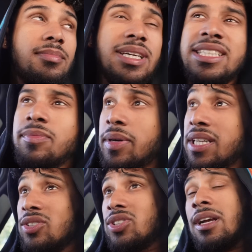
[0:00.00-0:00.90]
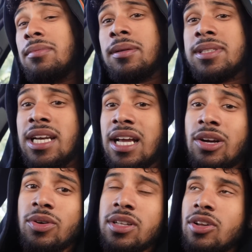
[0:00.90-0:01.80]
But it depends, because sometimes I like
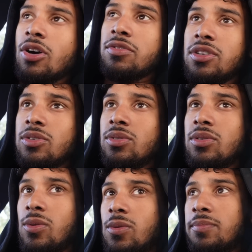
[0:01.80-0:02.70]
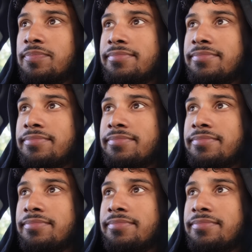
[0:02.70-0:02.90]
going in the afternoon too.